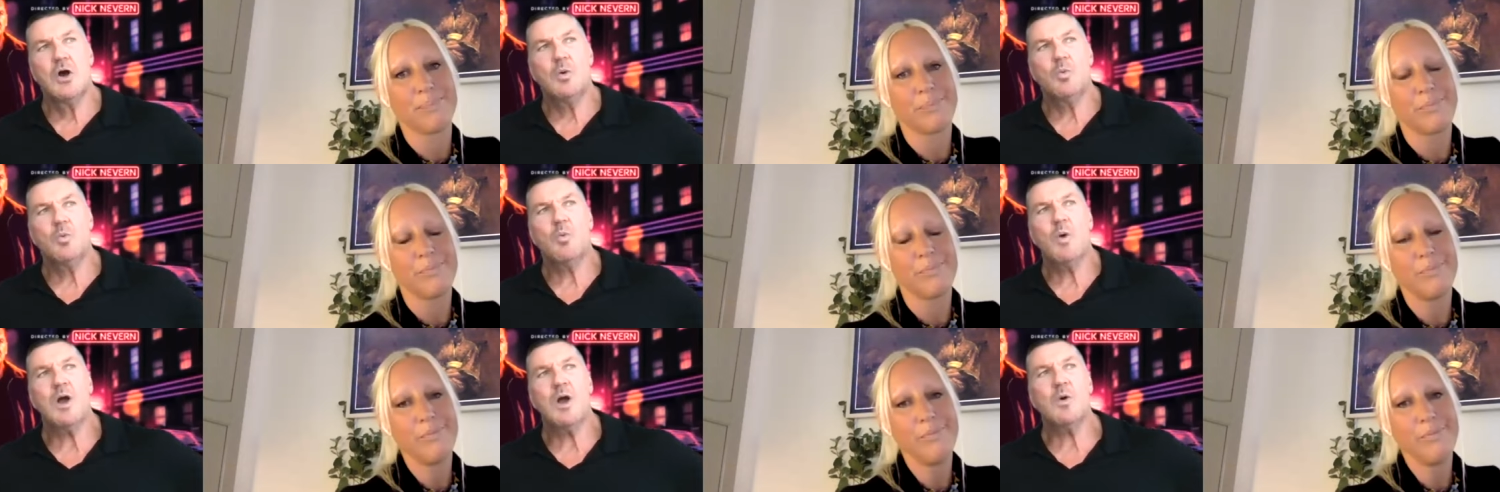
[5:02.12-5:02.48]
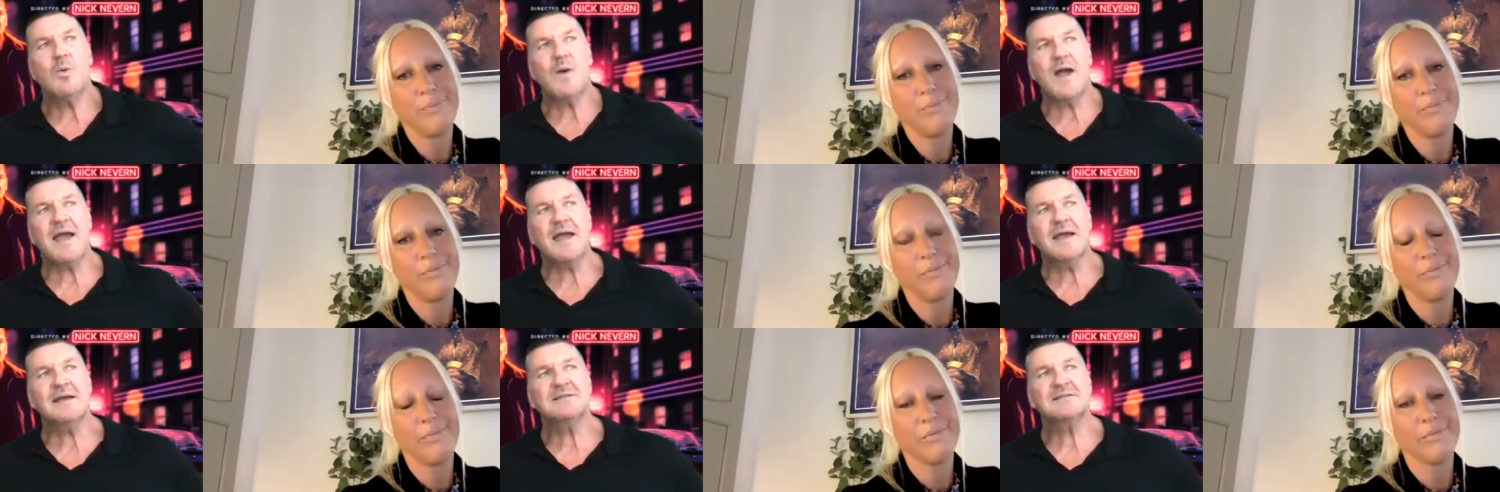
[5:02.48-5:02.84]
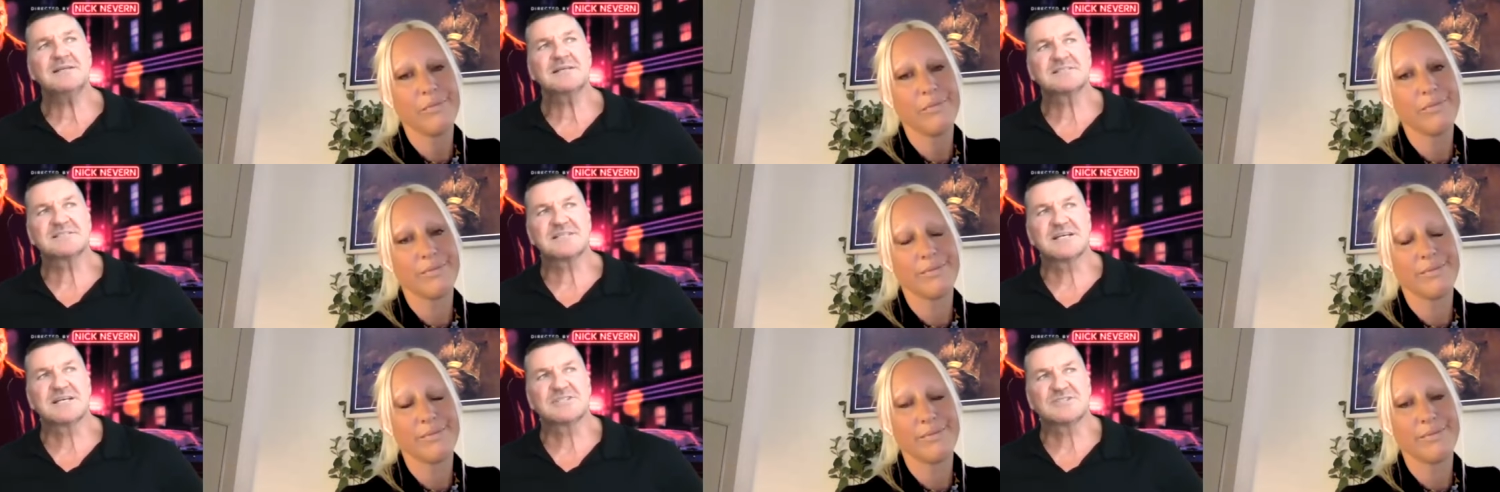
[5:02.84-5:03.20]
Speaker 1: Well, Andy
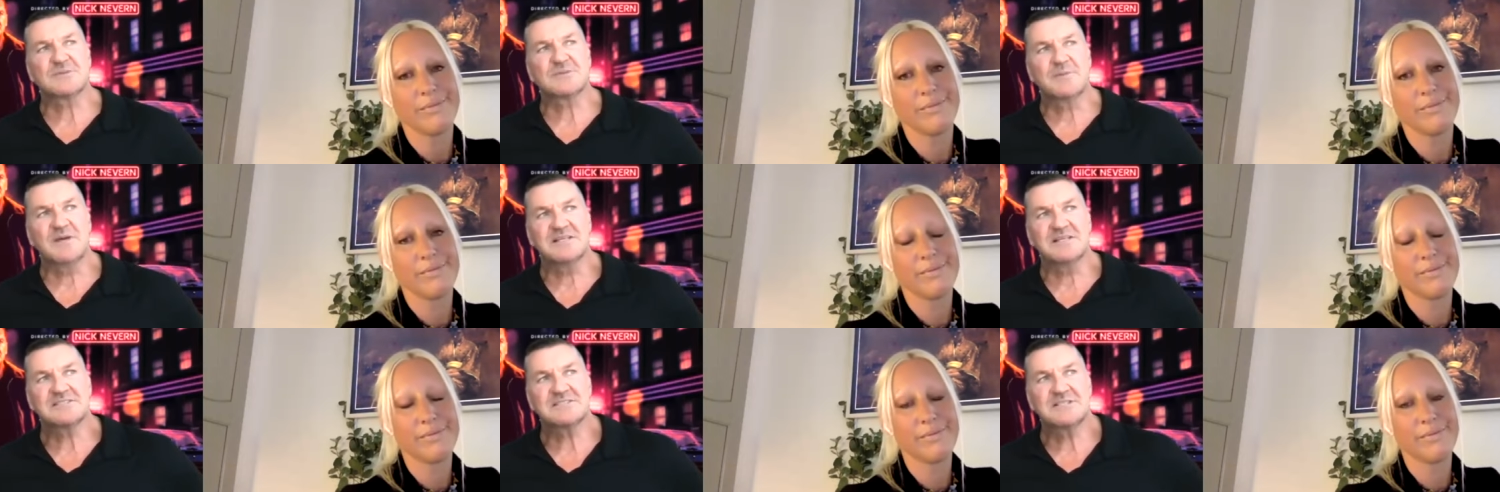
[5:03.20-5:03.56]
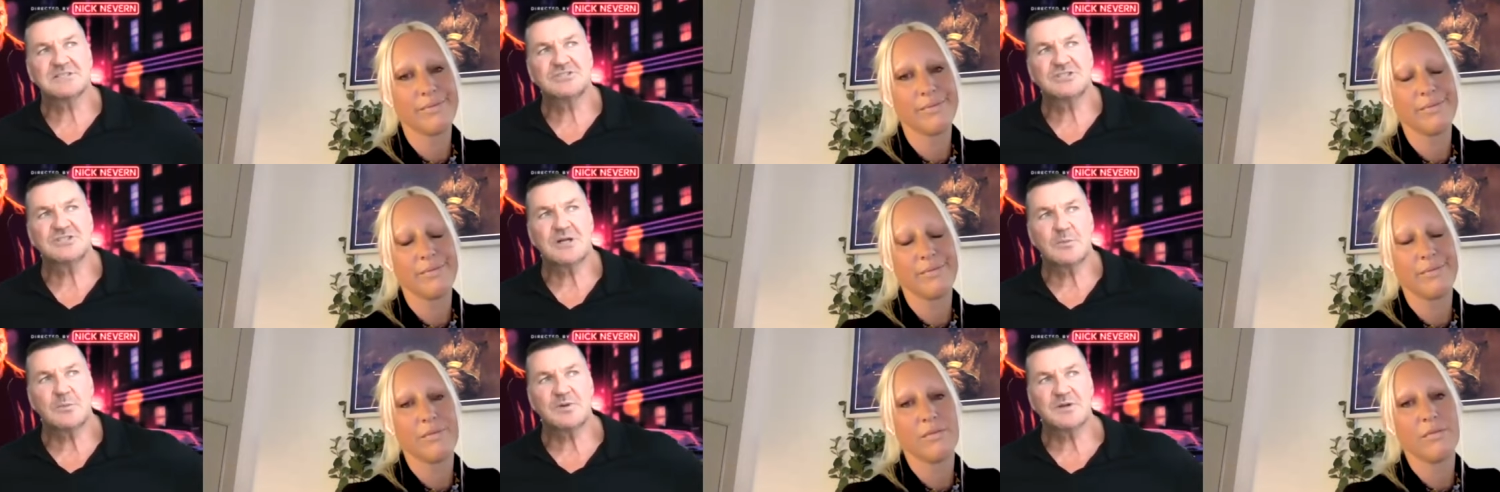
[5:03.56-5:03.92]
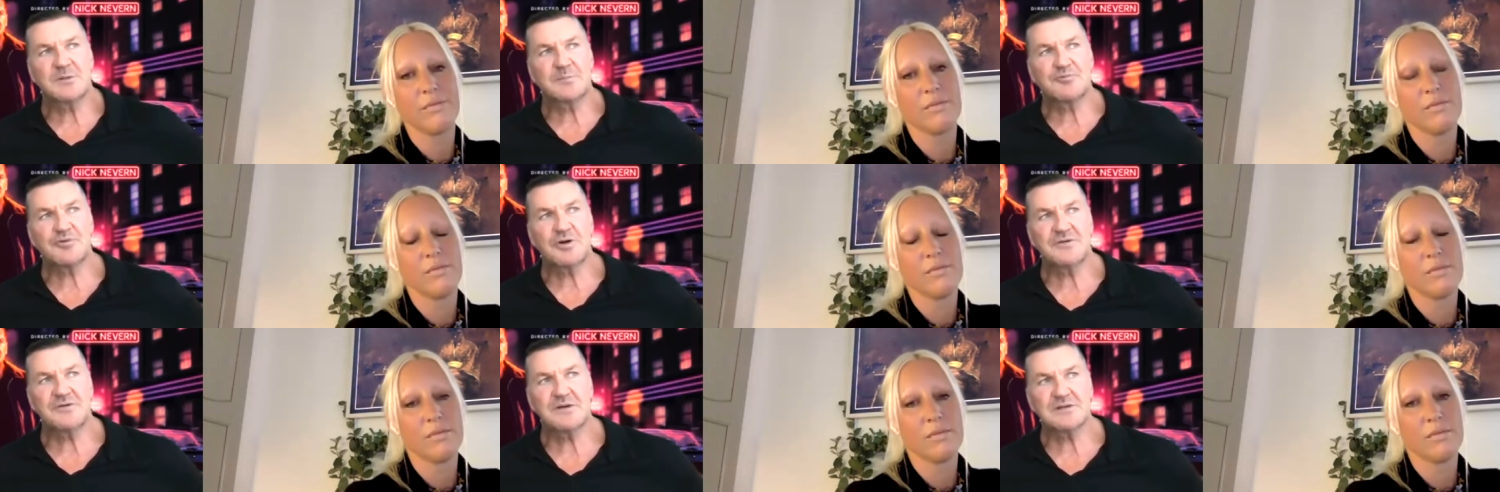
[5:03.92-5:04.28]
said to me, he said, you know, with the
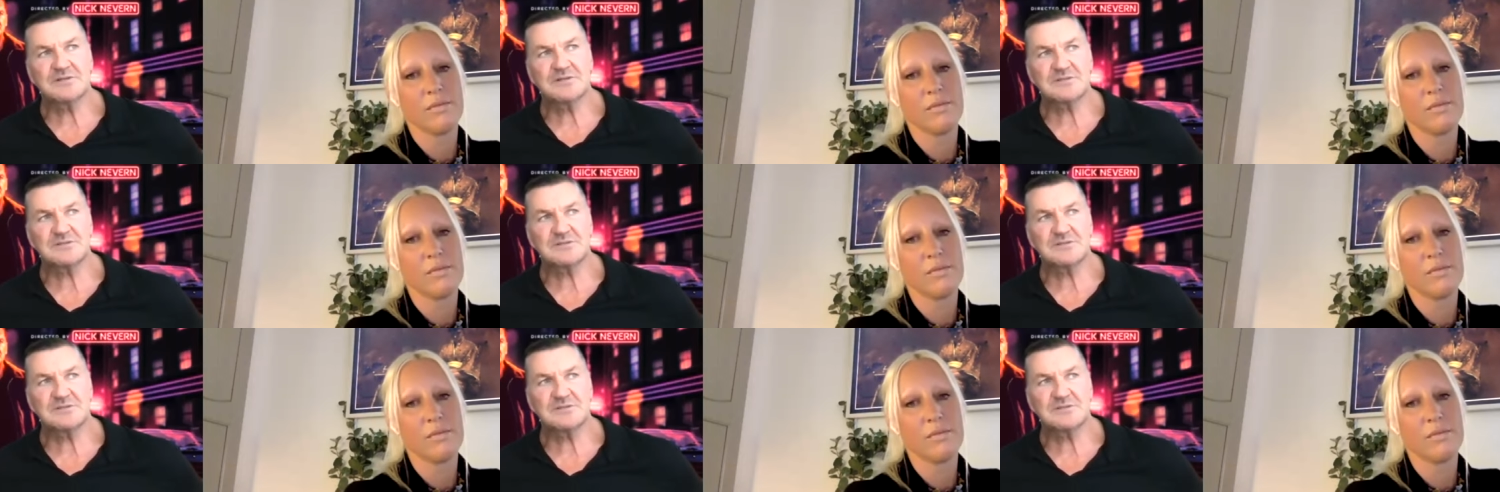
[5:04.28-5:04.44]
product,